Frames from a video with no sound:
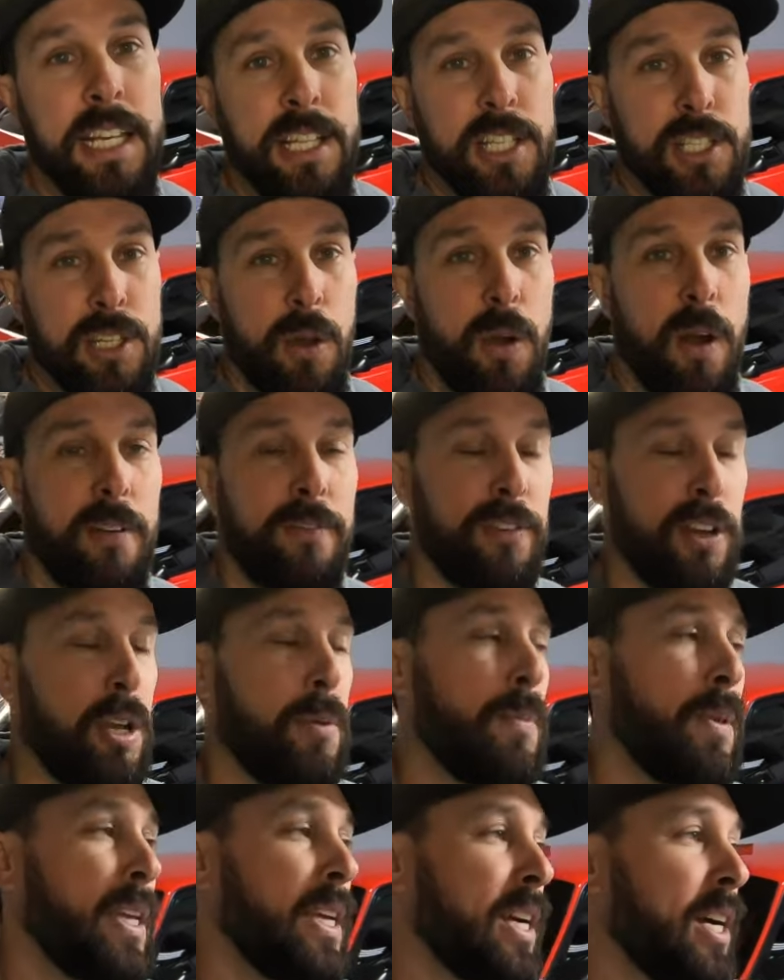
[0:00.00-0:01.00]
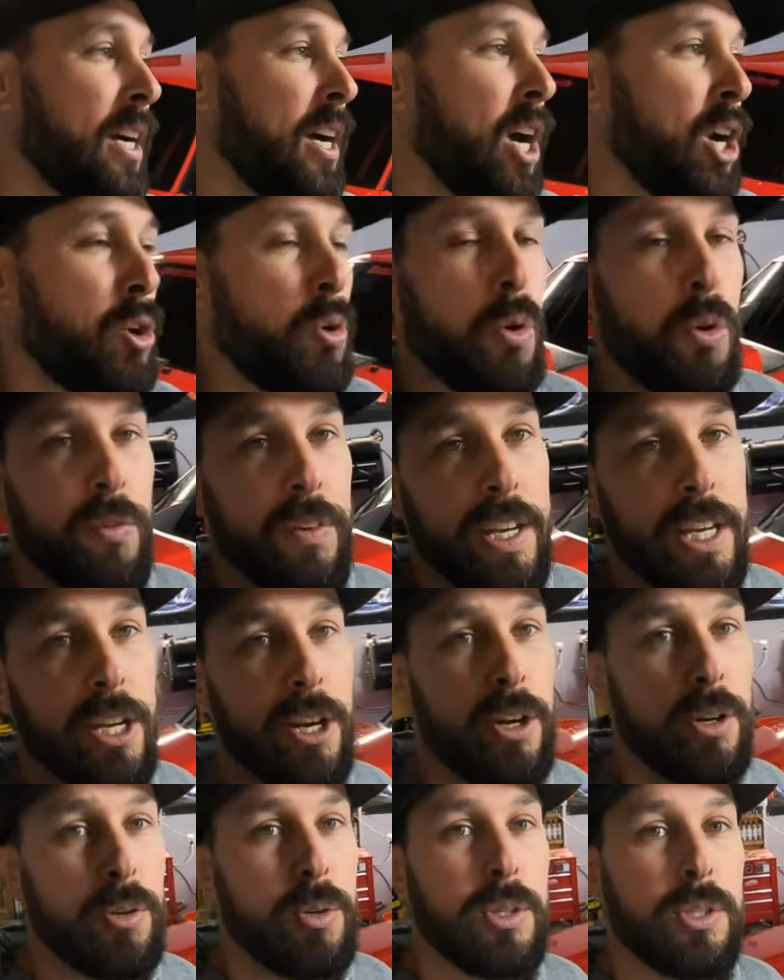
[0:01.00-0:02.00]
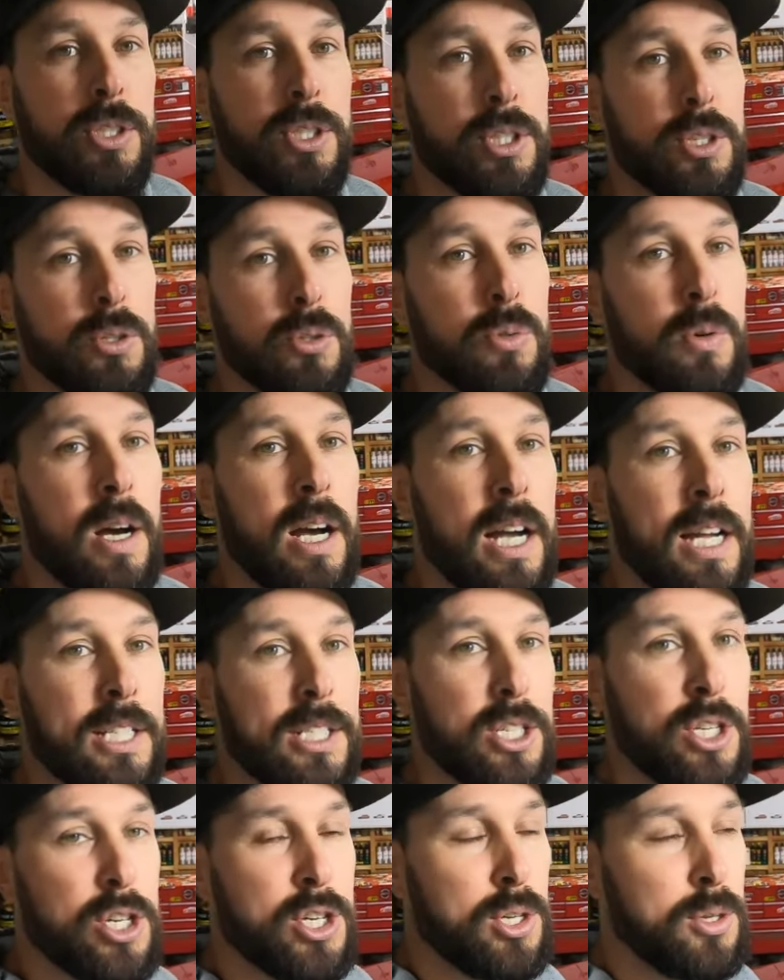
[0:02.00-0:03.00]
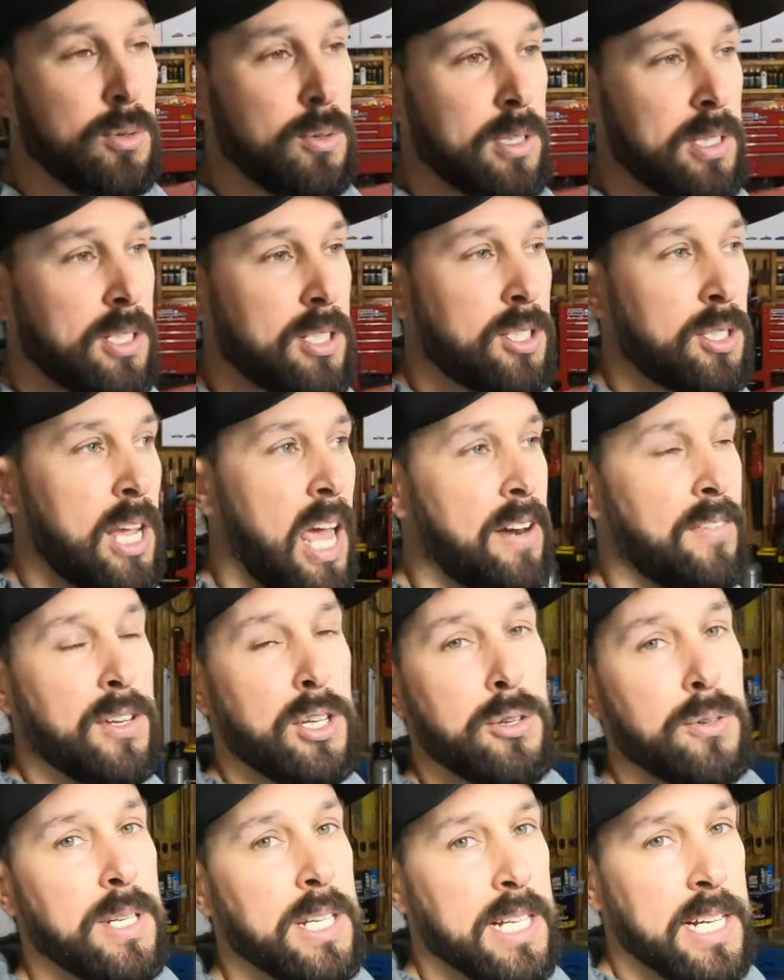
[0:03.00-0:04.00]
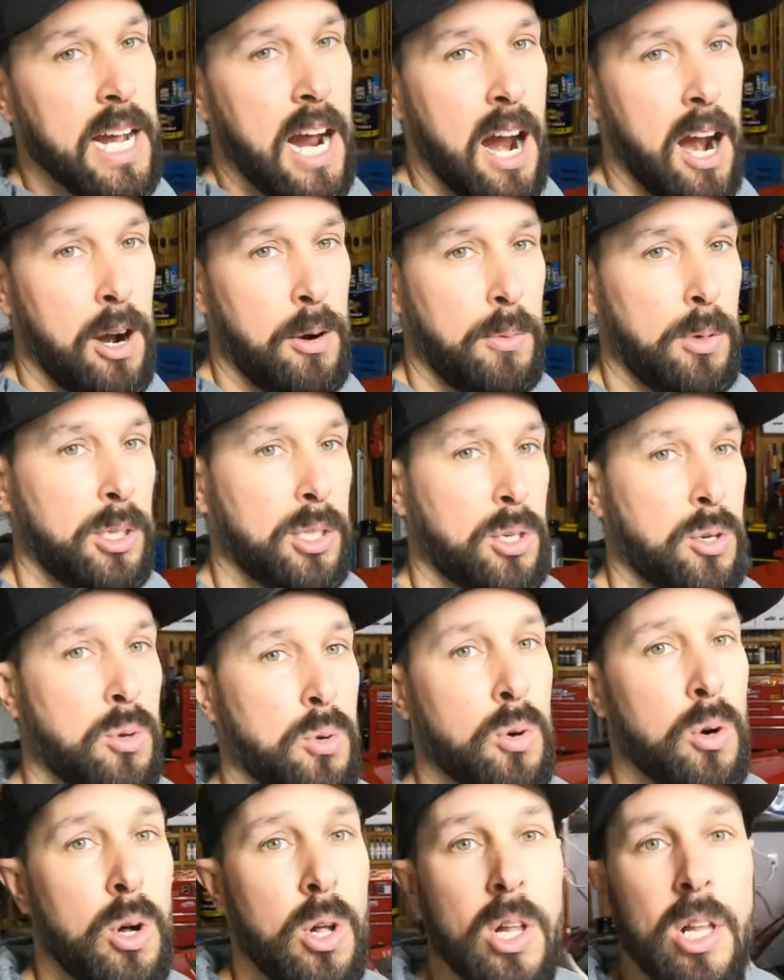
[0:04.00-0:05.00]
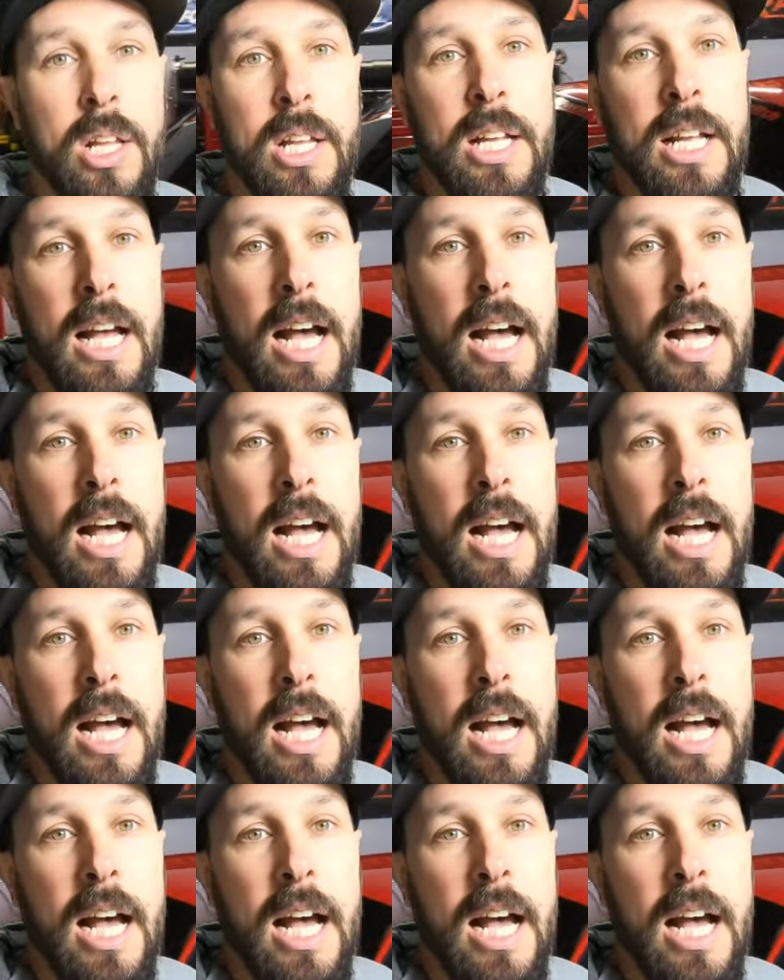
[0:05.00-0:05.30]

So I figured it'd be a, a cool video to uh, to shoot. It's kind of a unique car, really cool.